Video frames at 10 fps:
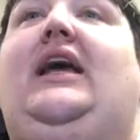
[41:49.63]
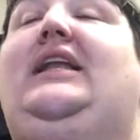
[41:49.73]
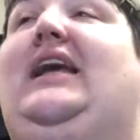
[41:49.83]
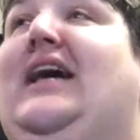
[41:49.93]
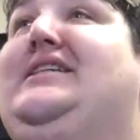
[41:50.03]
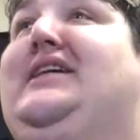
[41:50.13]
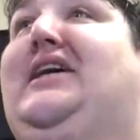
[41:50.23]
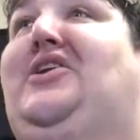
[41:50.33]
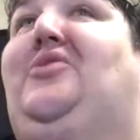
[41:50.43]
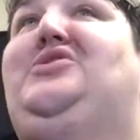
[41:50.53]
And yes,
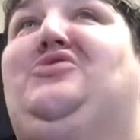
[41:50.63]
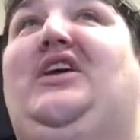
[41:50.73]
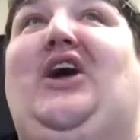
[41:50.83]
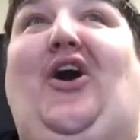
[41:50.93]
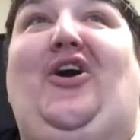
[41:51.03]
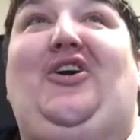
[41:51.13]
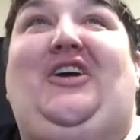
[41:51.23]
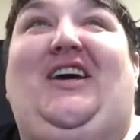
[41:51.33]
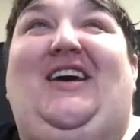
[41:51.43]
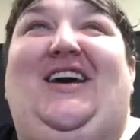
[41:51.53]
I know it's really hard.
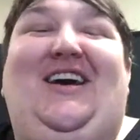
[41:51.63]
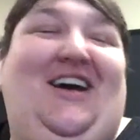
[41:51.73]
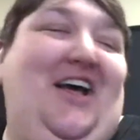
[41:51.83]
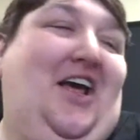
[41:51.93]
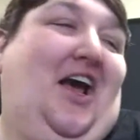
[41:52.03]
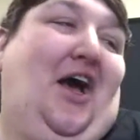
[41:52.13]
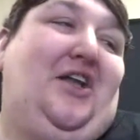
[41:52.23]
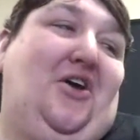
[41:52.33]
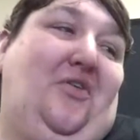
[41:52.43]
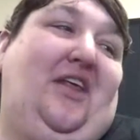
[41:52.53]
I
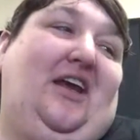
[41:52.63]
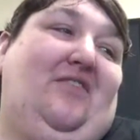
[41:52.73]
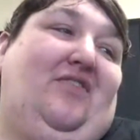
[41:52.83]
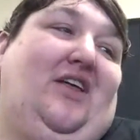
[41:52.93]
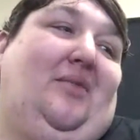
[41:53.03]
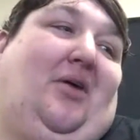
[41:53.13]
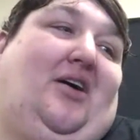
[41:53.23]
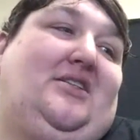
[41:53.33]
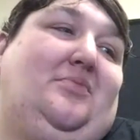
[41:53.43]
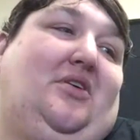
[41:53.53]
know that it can feel
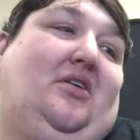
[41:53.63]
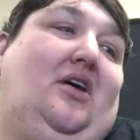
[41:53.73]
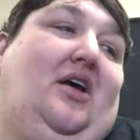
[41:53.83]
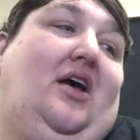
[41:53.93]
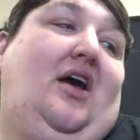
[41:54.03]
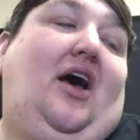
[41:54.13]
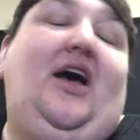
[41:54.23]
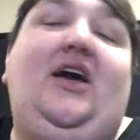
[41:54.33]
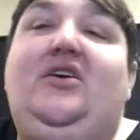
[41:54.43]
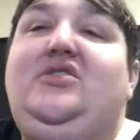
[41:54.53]
impossible.
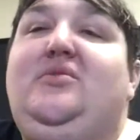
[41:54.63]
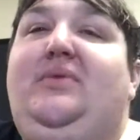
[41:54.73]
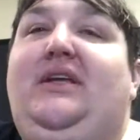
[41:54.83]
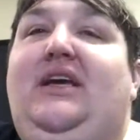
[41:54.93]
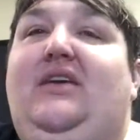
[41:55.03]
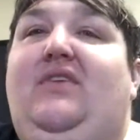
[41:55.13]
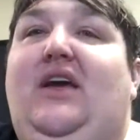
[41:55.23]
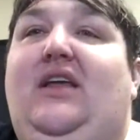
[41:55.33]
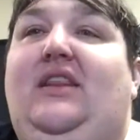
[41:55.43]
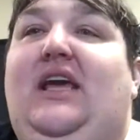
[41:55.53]
I also believe
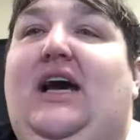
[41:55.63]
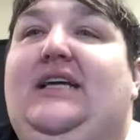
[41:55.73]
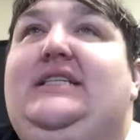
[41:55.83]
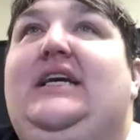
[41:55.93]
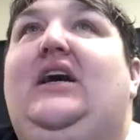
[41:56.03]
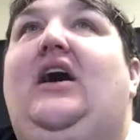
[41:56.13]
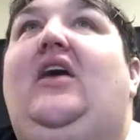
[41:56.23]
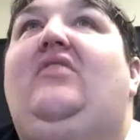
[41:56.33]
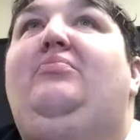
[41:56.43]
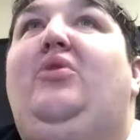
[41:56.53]
in the idea
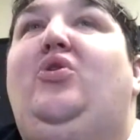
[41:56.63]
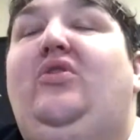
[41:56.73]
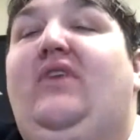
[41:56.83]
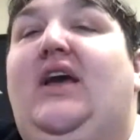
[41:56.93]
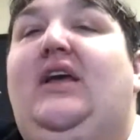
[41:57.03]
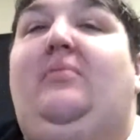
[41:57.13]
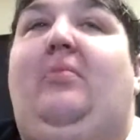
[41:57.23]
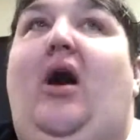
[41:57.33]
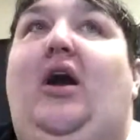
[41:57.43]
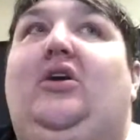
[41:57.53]
of motivate,
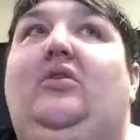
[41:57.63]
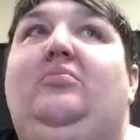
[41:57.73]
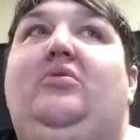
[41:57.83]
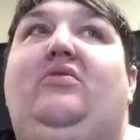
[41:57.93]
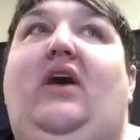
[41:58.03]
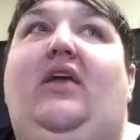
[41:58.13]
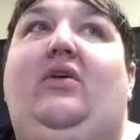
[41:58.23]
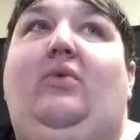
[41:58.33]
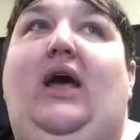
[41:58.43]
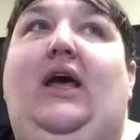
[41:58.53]
model, move out of
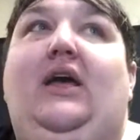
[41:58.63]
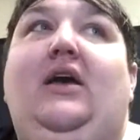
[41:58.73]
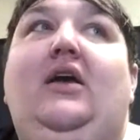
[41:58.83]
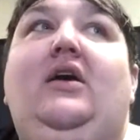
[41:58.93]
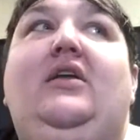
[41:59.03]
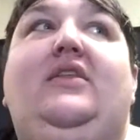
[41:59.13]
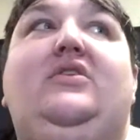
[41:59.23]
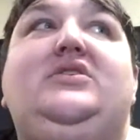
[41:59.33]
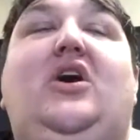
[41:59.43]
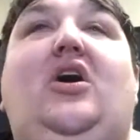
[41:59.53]
the way.
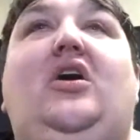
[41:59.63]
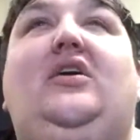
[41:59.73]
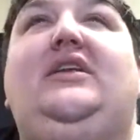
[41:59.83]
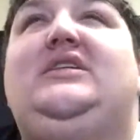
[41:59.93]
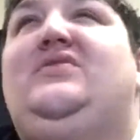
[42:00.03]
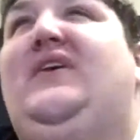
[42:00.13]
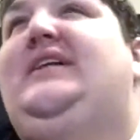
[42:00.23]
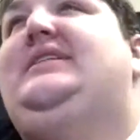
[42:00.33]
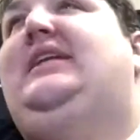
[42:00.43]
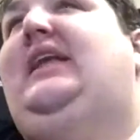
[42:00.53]
There's all this
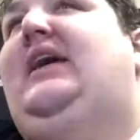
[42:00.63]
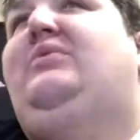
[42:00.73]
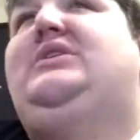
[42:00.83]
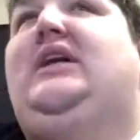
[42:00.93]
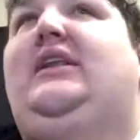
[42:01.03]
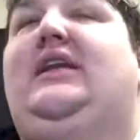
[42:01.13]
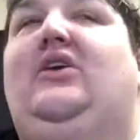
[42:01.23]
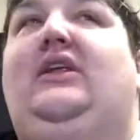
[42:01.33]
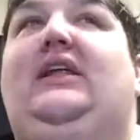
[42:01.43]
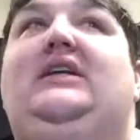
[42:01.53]
fancy language out
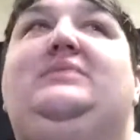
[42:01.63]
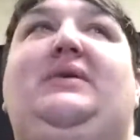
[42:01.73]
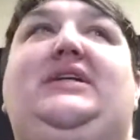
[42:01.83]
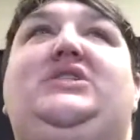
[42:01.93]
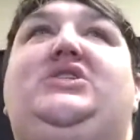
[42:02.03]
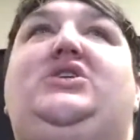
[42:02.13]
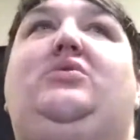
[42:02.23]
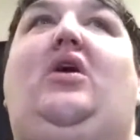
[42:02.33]
there that explains to you